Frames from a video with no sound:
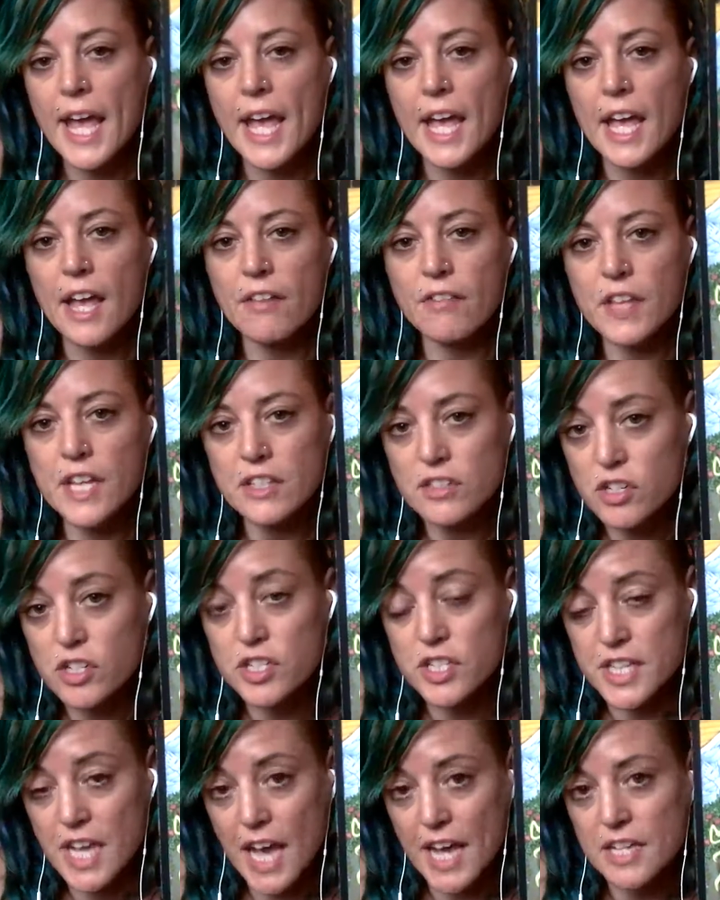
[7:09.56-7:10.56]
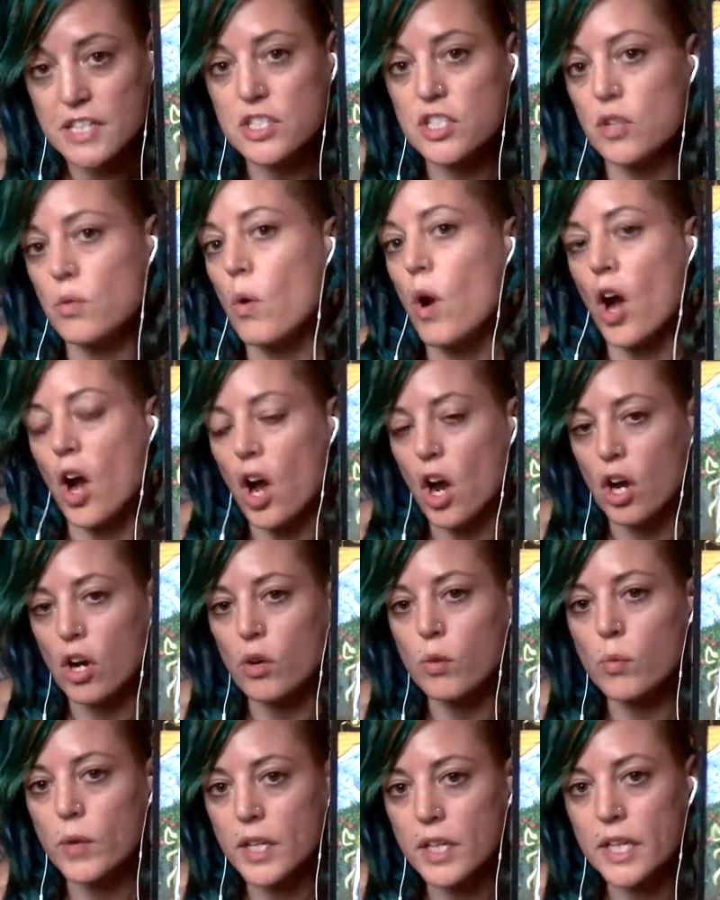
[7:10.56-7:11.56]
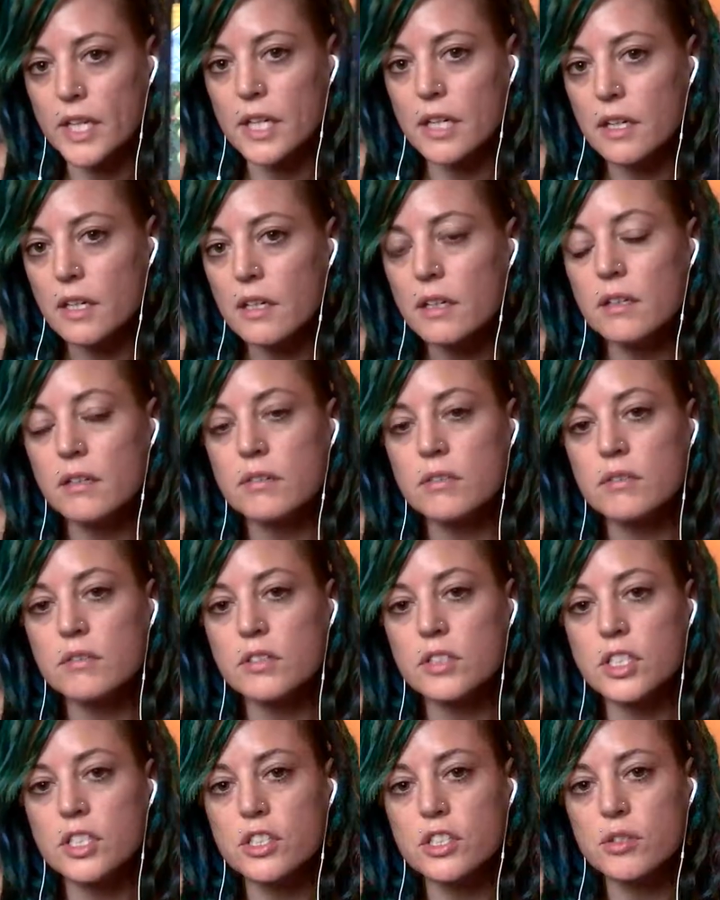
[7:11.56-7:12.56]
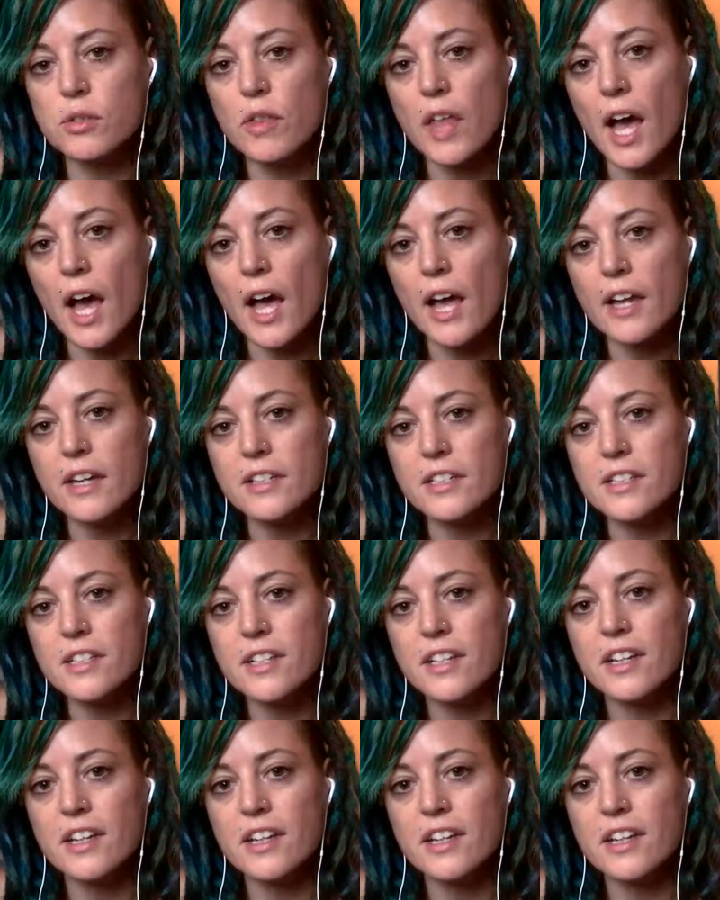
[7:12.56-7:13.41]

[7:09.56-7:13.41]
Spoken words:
If the answer is yes, you are willing to do that.